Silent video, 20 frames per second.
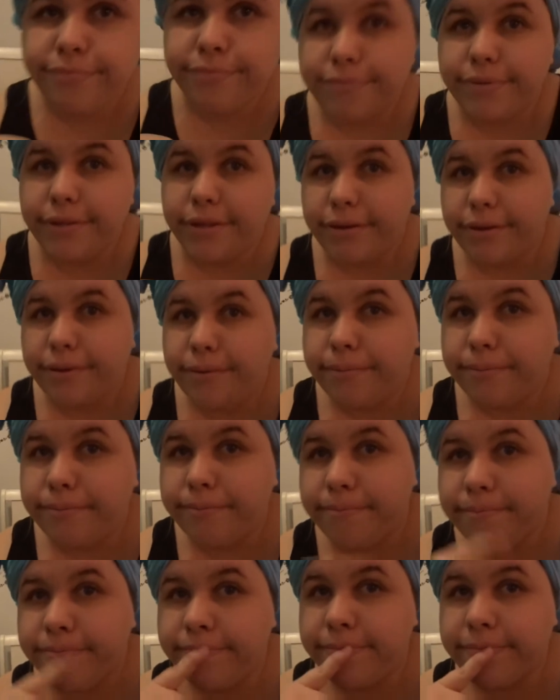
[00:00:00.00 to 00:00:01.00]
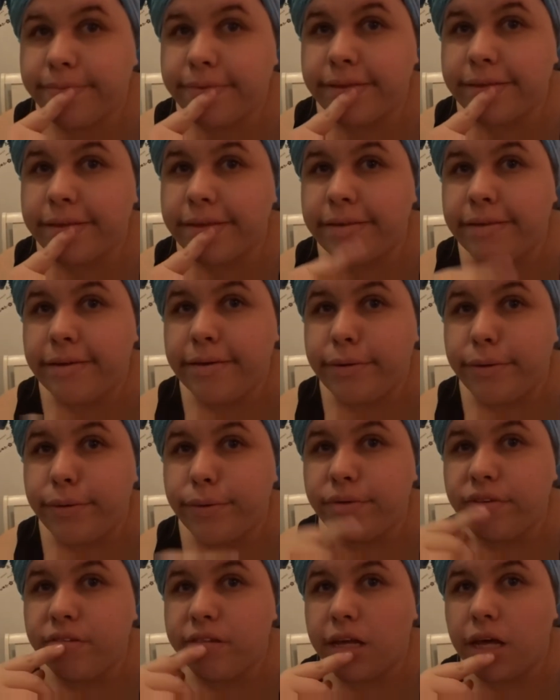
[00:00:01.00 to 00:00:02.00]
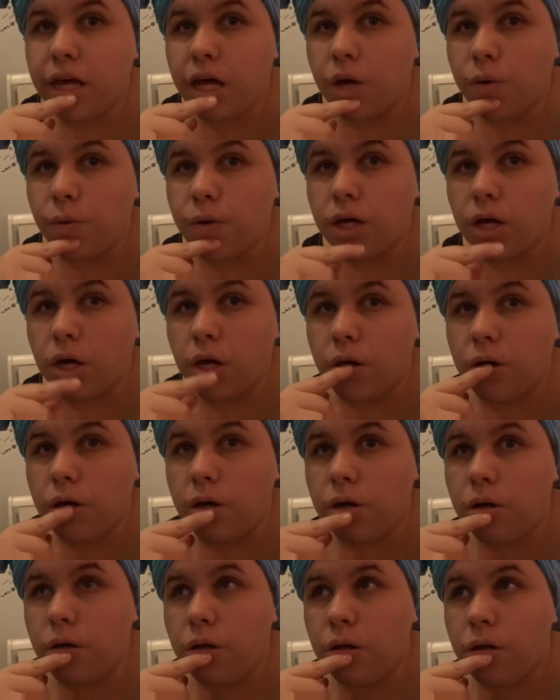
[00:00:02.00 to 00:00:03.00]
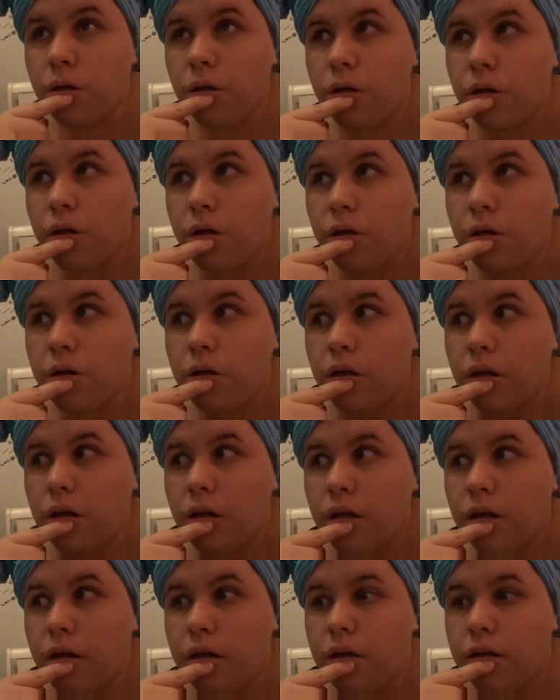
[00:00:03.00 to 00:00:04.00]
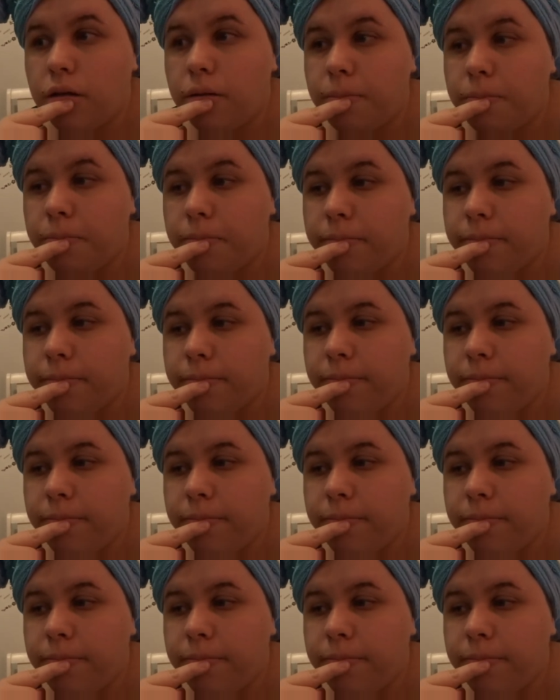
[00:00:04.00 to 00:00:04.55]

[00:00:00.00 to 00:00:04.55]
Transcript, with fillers: you know, we'll see how we go. Um,